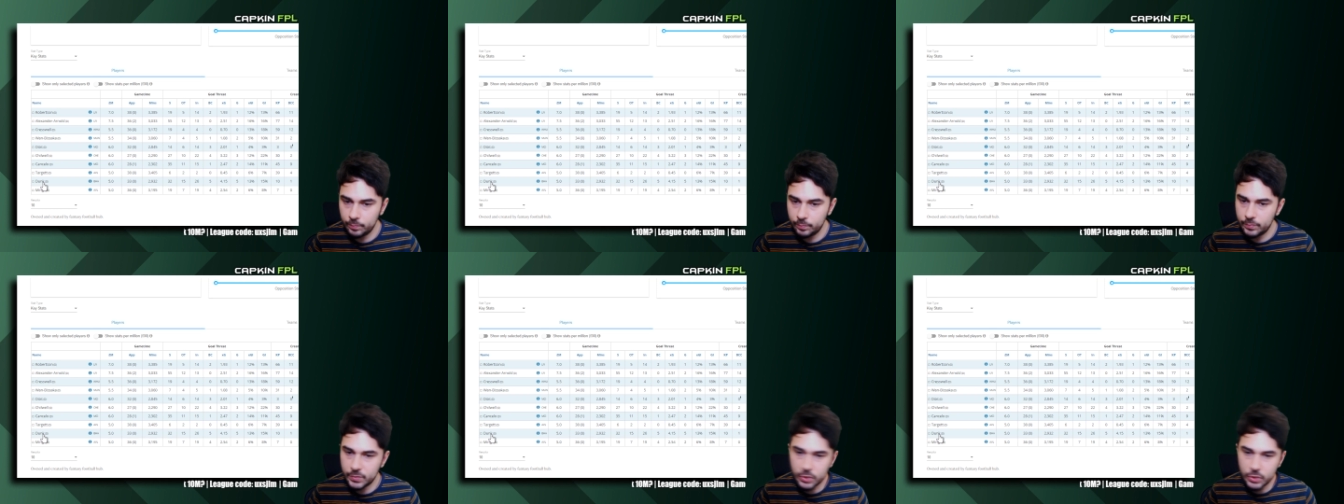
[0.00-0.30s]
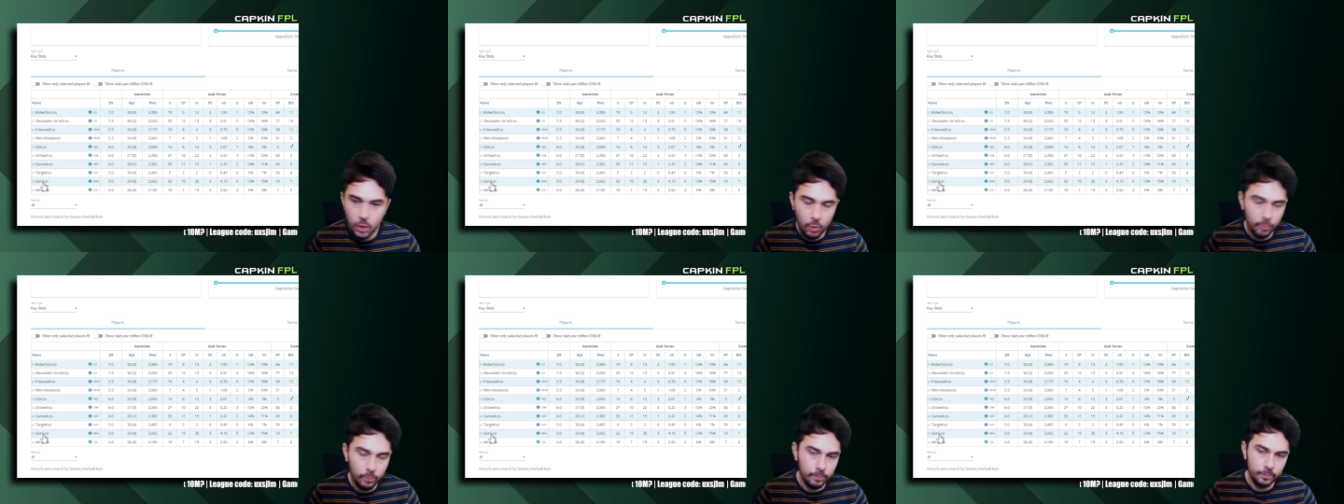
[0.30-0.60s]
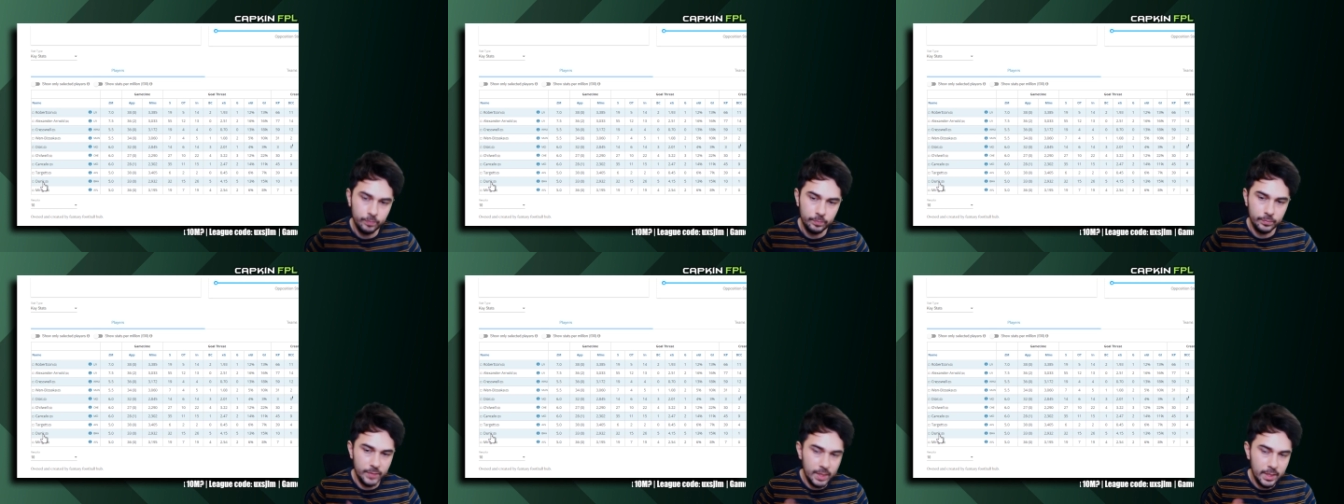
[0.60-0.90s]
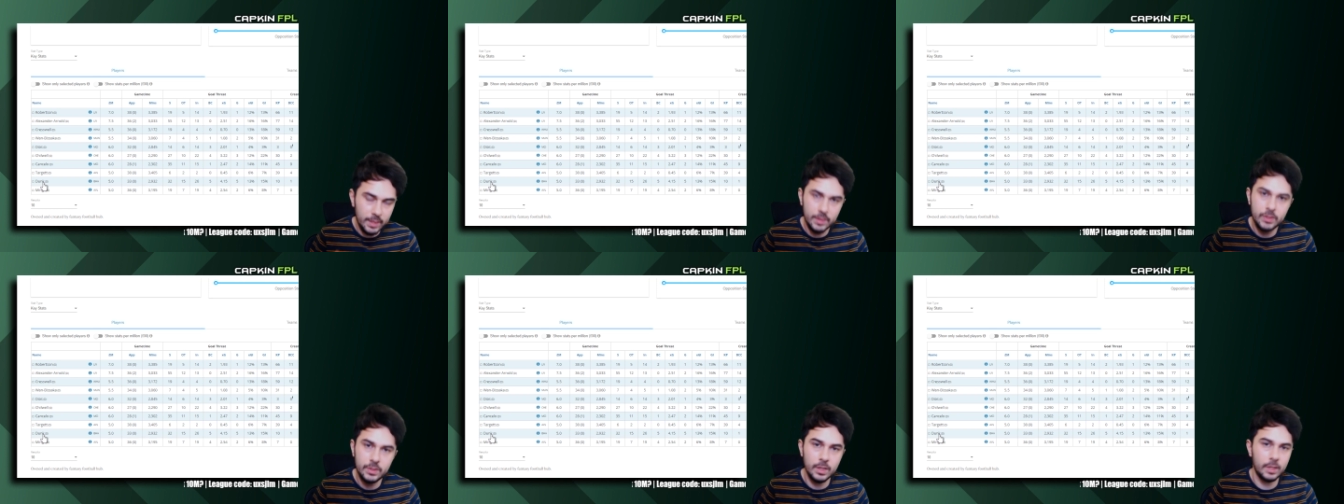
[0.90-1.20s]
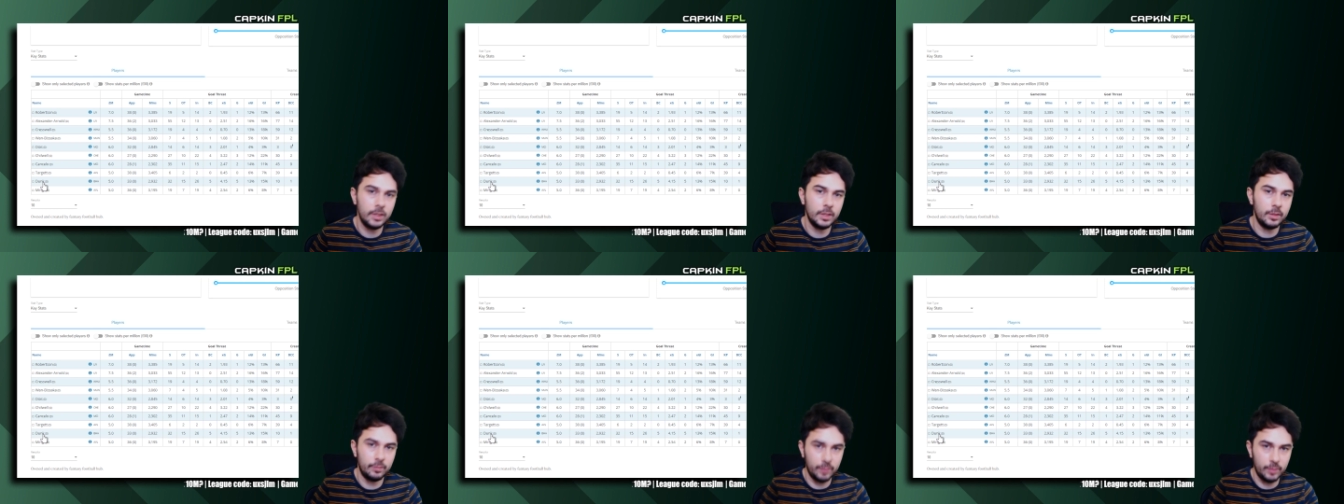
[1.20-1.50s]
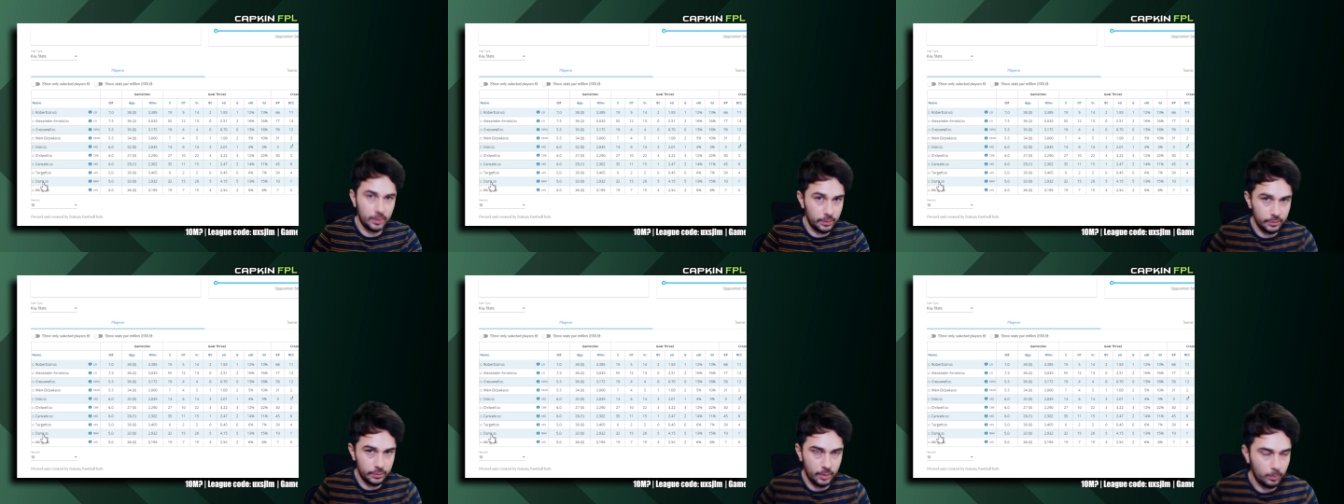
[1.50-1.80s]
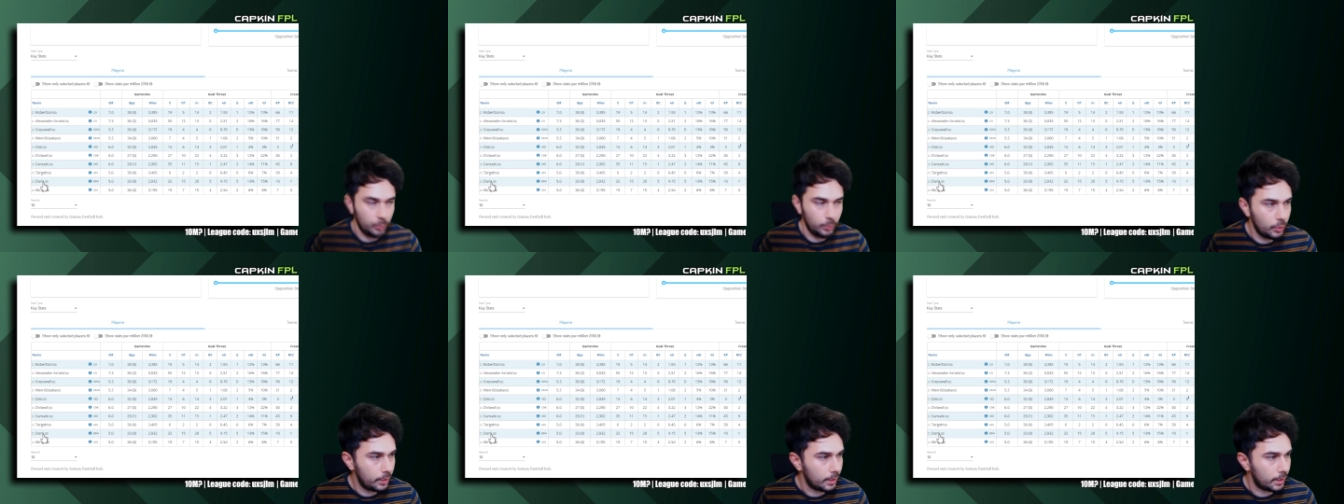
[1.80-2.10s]
so these are the defenders
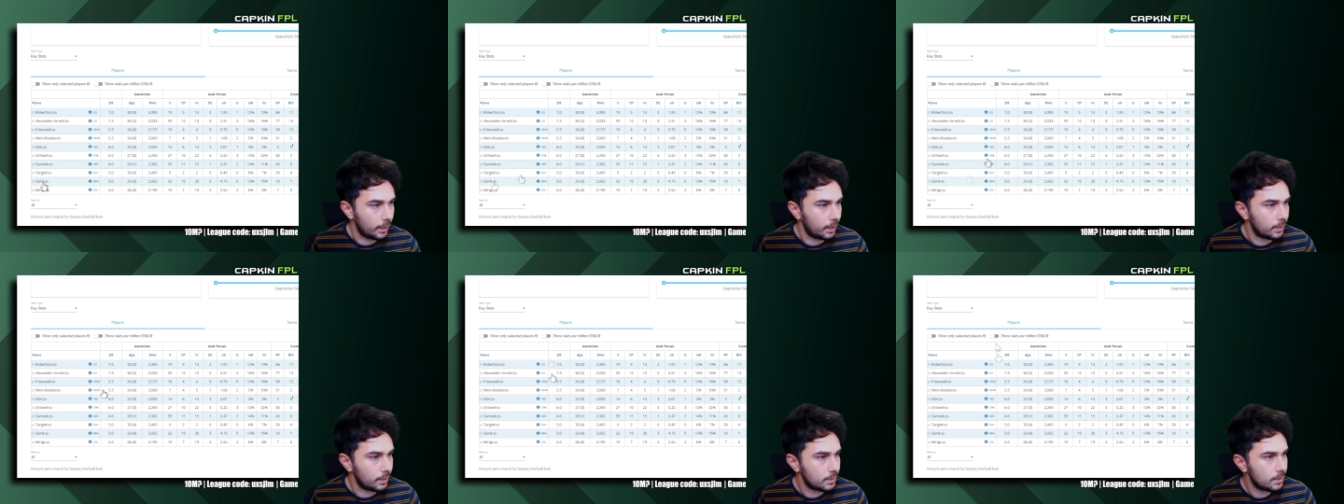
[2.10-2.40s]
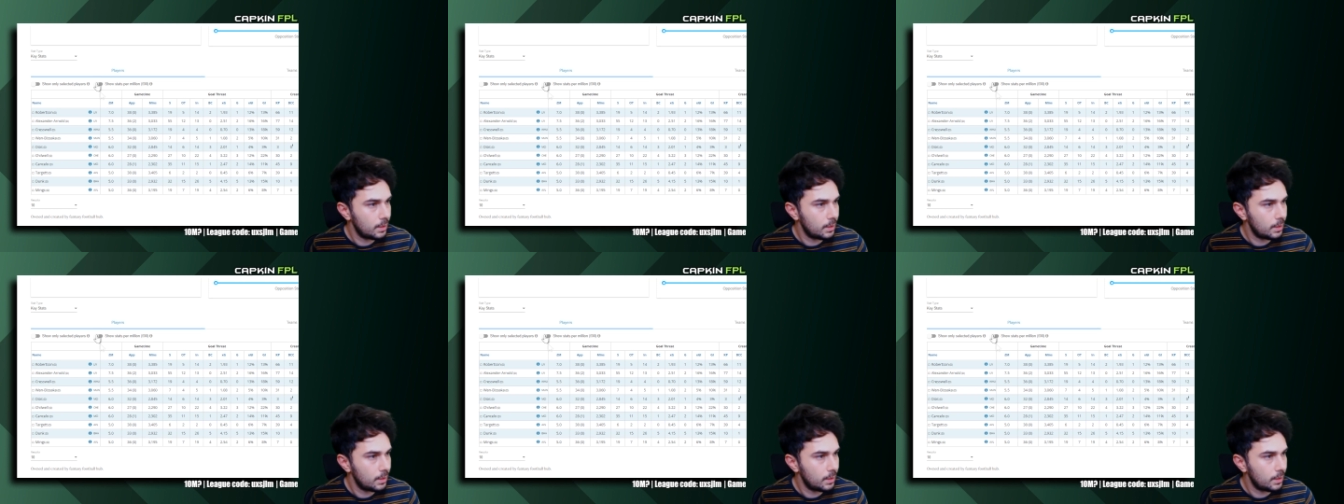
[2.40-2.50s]
I'm looking at.